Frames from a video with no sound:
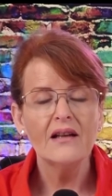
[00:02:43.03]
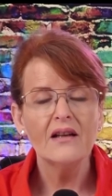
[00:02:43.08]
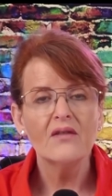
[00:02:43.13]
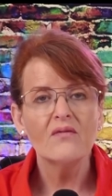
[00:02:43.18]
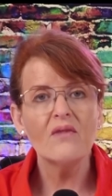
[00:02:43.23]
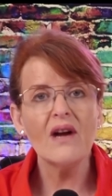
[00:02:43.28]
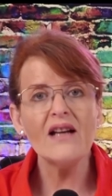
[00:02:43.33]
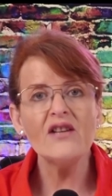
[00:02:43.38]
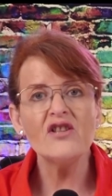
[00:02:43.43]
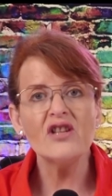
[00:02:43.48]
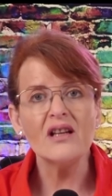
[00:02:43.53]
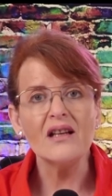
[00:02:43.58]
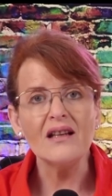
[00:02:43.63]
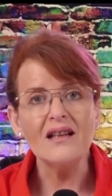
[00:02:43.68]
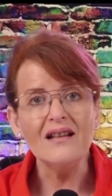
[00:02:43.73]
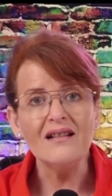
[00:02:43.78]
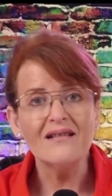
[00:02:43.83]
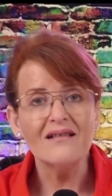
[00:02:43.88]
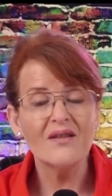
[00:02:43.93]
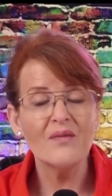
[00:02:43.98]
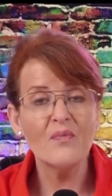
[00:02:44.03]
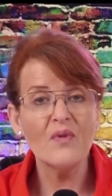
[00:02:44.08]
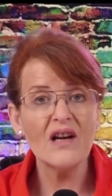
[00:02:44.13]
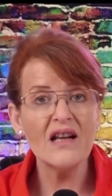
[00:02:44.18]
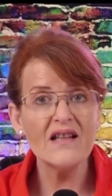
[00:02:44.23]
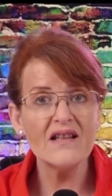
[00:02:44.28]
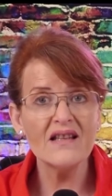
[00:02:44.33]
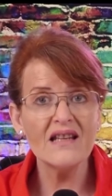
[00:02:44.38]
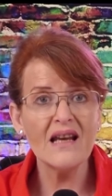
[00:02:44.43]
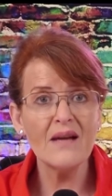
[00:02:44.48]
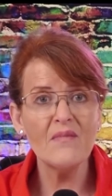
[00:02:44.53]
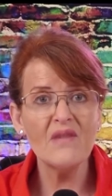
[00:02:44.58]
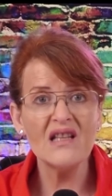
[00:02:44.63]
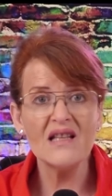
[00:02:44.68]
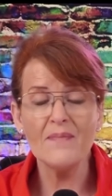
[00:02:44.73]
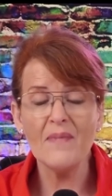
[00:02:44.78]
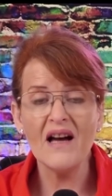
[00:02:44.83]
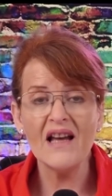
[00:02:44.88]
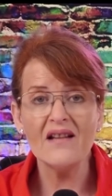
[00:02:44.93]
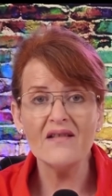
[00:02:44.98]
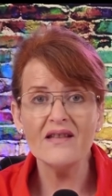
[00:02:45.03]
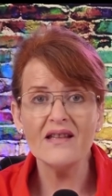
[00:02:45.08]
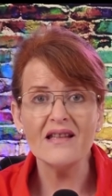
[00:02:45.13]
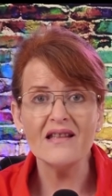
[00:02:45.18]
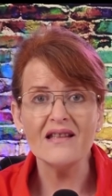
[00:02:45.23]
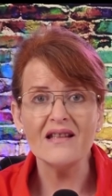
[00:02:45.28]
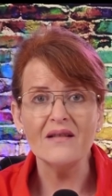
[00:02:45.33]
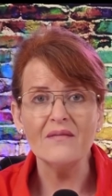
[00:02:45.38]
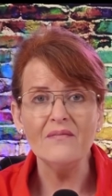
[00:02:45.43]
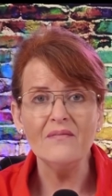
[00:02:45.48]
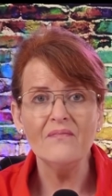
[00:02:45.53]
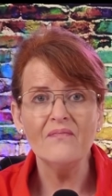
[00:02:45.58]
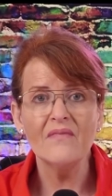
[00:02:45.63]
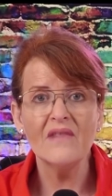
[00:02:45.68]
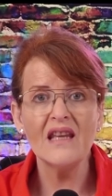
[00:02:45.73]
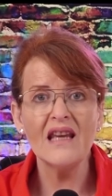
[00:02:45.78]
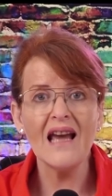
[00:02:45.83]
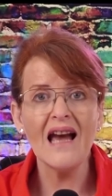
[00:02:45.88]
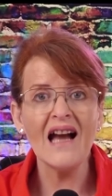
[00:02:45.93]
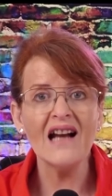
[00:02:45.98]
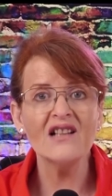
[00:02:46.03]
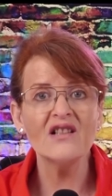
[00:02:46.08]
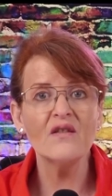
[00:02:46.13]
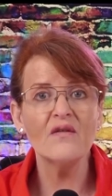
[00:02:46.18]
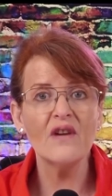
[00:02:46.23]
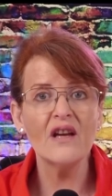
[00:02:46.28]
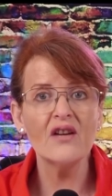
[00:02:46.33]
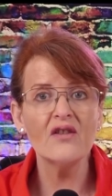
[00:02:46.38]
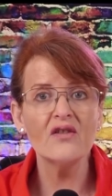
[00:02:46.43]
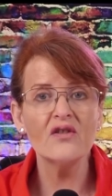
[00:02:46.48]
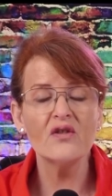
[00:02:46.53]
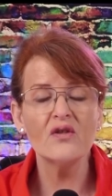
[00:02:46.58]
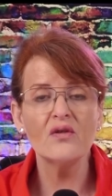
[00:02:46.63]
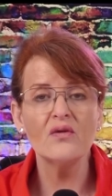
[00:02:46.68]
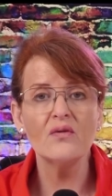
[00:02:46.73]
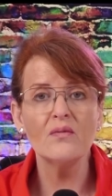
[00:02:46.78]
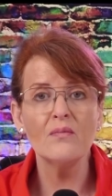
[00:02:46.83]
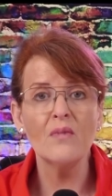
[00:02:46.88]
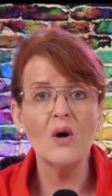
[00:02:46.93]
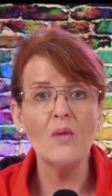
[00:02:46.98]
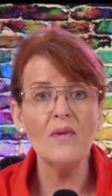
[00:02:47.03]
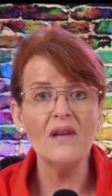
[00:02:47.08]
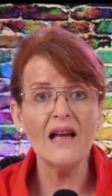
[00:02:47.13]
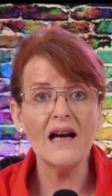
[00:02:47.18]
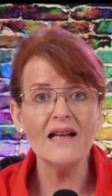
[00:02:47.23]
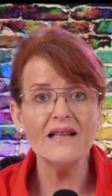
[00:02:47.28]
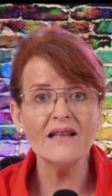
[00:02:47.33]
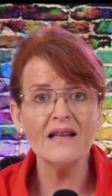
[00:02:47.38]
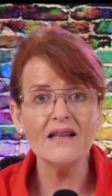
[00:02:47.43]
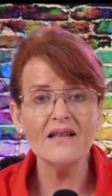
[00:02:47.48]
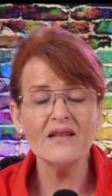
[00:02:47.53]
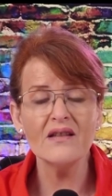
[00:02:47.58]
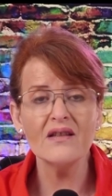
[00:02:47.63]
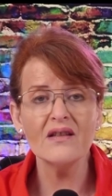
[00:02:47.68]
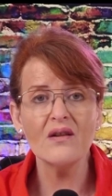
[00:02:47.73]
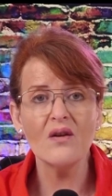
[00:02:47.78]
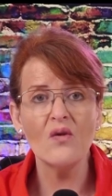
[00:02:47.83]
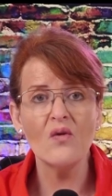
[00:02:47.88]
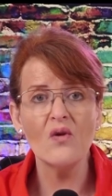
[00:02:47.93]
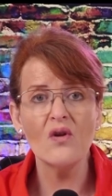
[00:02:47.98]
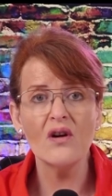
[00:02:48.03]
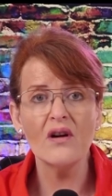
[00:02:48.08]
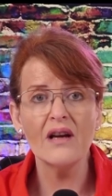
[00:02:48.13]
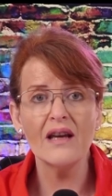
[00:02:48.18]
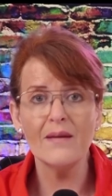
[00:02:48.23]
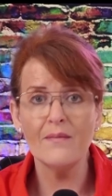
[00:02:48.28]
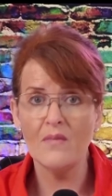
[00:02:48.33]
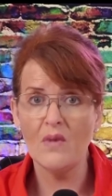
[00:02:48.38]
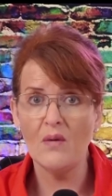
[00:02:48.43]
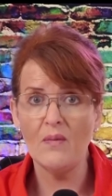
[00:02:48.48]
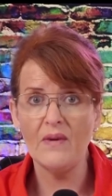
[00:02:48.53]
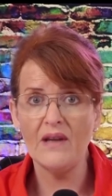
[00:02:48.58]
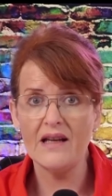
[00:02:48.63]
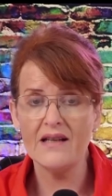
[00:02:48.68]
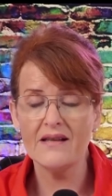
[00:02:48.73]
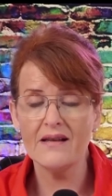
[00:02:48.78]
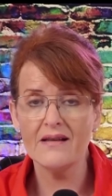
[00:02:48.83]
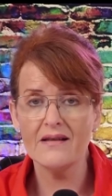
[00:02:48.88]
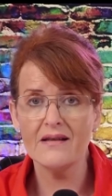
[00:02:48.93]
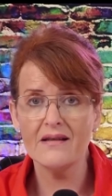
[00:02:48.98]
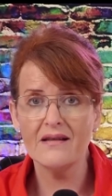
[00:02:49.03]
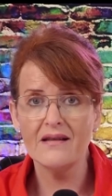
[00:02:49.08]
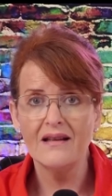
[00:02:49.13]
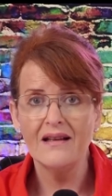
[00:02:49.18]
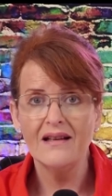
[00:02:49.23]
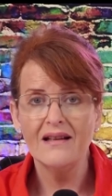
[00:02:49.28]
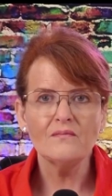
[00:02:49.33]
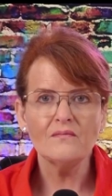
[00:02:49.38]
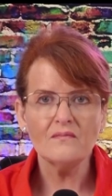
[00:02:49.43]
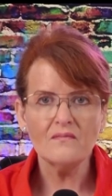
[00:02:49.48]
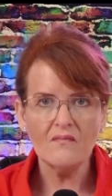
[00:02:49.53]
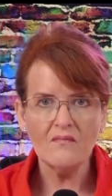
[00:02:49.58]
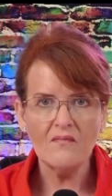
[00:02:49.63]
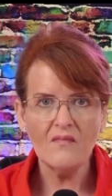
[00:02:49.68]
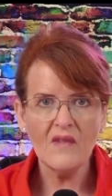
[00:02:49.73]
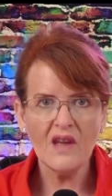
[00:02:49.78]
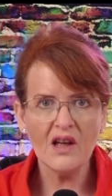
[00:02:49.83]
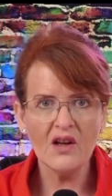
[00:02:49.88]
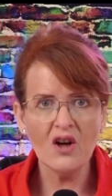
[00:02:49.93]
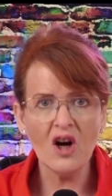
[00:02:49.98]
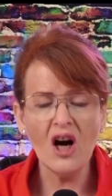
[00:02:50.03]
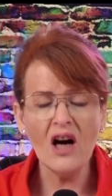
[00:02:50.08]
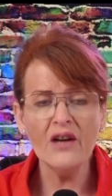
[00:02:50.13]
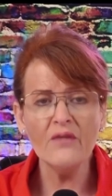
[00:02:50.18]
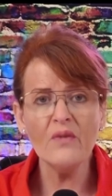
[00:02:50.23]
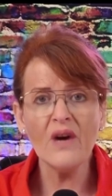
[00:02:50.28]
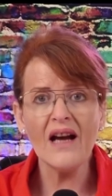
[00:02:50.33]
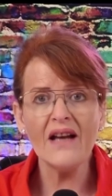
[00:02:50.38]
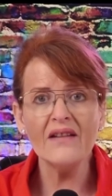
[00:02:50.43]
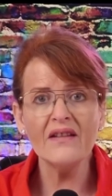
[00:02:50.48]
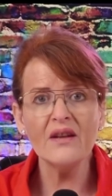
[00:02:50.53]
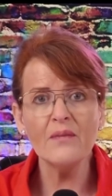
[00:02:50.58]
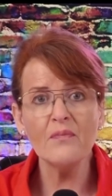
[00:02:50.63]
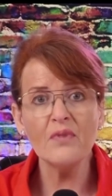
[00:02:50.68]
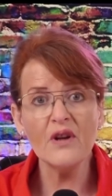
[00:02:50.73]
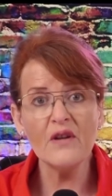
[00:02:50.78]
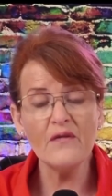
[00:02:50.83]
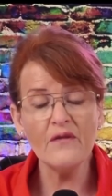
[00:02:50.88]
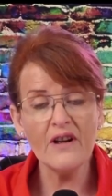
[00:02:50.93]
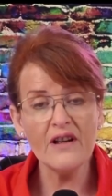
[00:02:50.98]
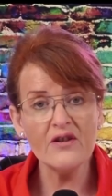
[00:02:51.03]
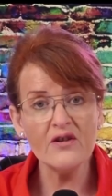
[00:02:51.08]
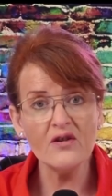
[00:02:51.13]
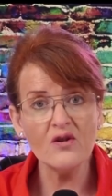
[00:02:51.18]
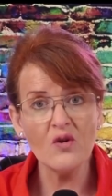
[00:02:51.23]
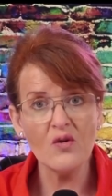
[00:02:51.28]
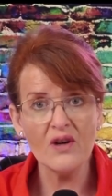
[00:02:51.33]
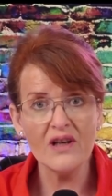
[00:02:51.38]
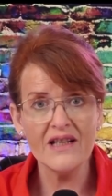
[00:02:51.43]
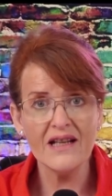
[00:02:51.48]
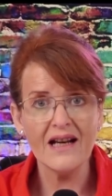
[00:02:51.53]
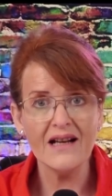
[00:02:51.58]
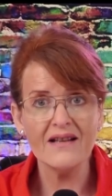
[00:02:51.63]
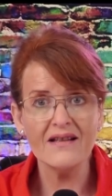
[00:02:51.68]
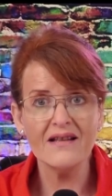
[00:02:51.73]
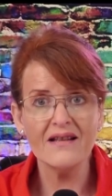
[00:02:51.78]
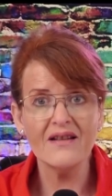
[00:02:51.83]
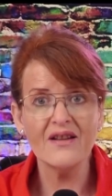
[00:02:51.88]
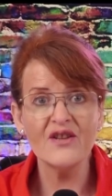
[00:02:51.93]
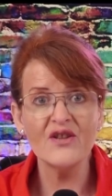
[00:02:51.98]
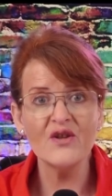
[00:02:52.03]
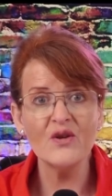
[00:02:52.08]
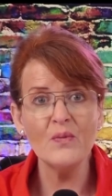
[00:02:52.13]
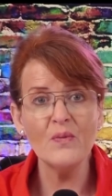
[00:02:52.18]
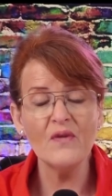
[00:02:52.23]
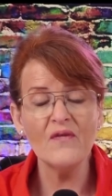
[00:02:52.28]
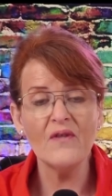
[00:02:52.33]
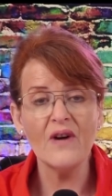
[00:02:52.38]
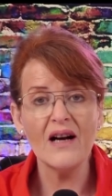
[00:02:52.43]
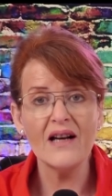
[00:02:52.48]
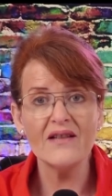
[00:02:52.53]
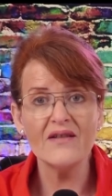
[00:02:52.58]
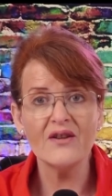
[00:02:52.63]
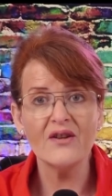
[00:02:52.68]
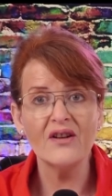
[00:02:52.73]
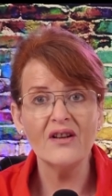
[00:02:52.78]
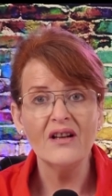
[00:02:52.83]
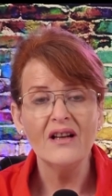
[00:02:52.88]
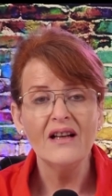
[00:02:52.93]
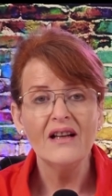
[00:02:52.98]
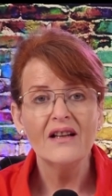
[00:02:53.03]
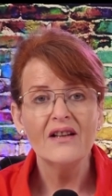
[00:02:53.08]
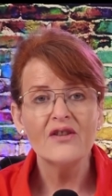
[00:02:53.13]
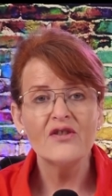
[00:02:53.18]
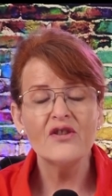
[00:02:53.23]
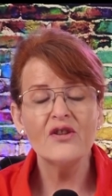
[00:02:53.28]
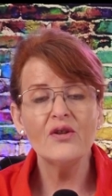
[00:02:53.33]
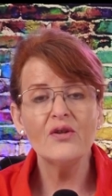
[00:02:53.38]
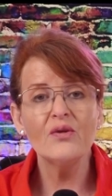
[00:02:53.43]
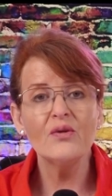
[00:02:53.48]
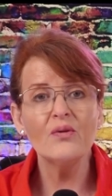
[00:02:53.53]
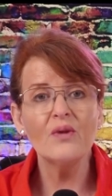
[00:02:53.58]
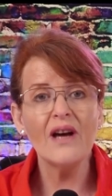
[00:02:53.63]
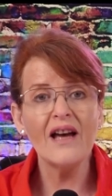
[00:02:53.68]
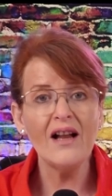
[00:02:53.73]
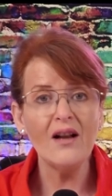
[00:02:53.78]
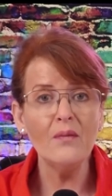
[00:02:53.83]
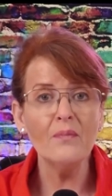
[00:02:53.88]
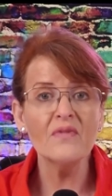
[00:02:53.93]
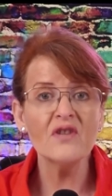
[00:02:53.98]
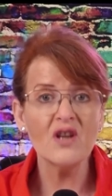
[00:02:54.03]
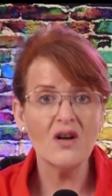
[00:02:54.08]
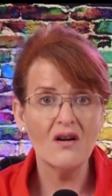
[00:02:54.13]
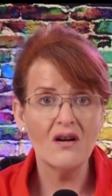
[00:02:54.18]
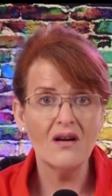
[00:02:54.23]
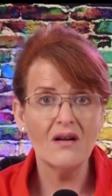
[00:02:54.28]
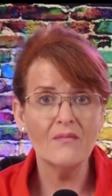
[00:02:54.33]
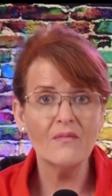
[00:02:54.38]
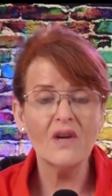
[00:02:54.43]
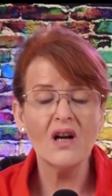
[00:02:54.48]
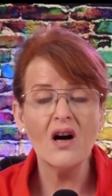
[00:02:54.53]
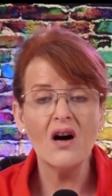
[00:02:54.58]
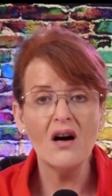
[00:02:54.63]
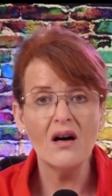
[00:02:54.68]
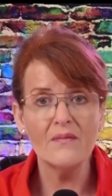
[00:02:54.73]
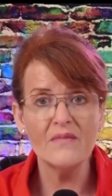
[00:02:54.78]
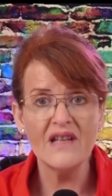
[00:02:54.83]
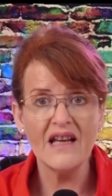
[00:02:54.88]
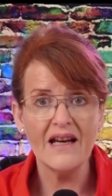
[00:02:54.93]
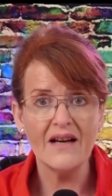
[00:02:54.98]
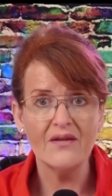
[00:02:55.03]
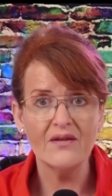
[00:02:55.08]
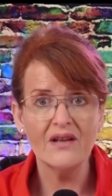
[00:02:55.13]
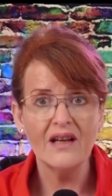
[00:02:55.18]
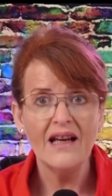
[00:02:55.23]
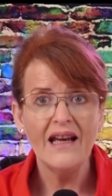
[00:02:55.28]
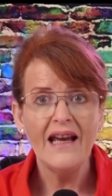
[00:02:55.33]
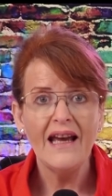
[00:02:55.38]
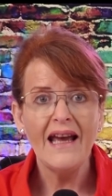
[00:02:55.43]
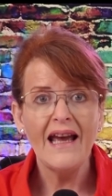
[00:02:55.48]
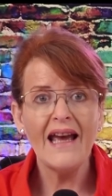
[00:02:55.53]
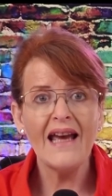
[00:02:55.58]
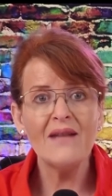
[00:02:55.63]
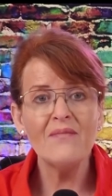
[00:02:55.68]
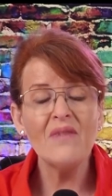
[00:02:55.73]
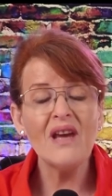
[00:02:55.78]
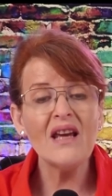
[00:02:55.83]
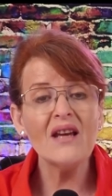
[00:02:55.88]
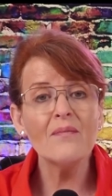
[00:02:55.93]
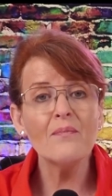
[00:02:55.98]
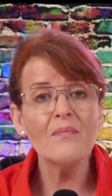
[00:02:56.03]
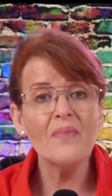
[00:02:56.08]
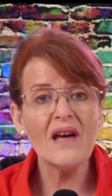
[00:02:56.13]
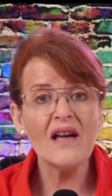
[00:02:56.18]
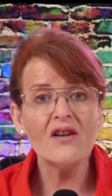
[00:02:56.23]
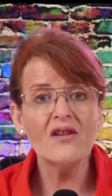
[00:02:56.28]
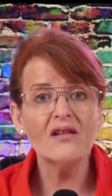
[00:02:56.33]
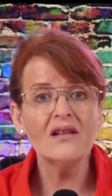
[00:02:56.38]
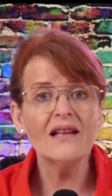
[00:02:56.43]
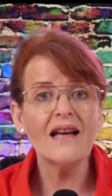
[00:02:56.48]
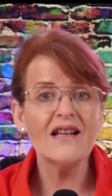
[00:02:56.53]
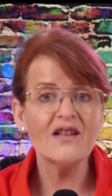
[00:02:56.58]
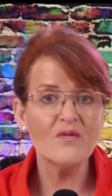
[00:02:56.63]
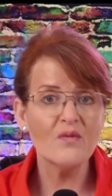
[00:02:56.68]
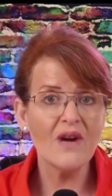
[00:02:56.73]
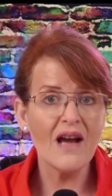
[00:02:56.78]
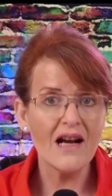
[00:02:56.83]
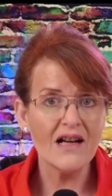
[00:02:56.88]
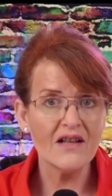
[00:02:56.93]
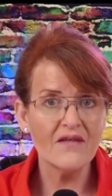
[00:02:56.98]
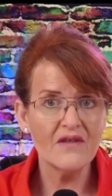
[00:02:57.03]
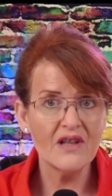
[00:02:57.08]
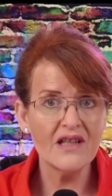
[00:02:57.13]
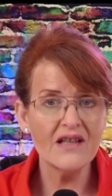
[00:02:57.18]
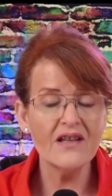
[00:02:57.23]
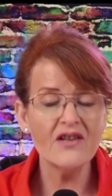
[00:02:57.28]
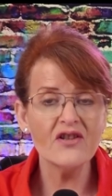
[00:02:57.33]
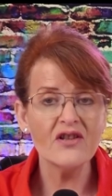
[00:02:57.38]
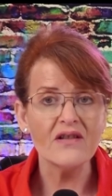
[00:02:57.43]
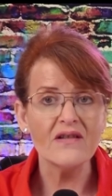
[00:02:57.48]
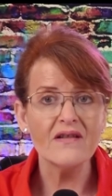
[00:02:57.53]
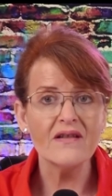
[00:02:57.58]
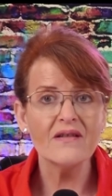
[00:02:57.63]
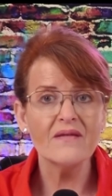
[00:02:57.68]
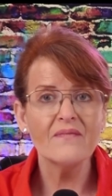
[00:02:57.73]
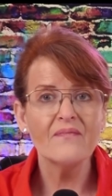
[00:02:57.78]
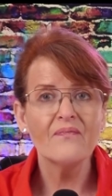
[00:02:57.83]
Reggie, the brainstem and spinal system, the activator to mobilize us or immobilize us, Conrad, the prefrontal cortex, the supervisor to help Tom calm down and make better, less reactive decisions.